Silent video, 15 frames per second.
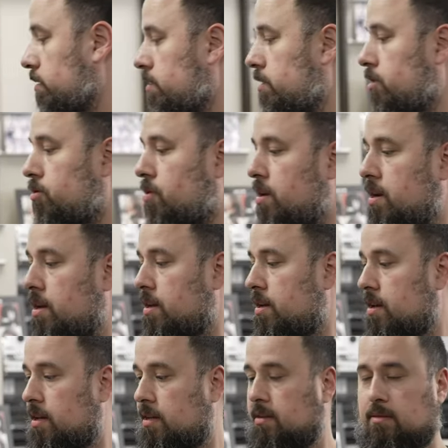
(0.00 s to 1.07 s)
Straight out of
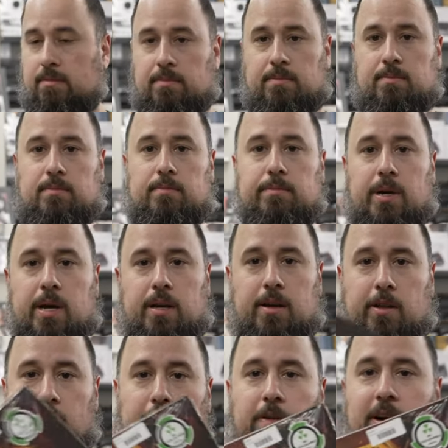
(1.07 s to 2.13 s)
hell. Bicolored